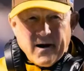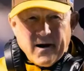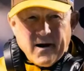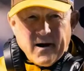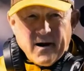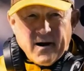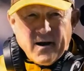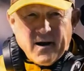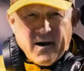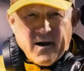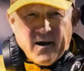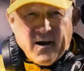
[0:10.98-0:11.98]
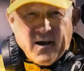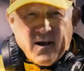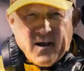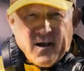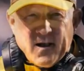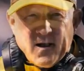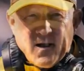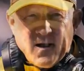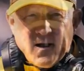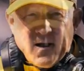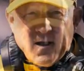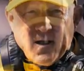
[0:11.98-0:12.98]

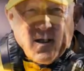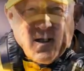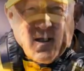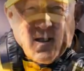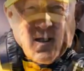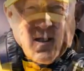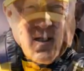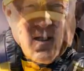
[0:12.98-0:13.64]
(silence)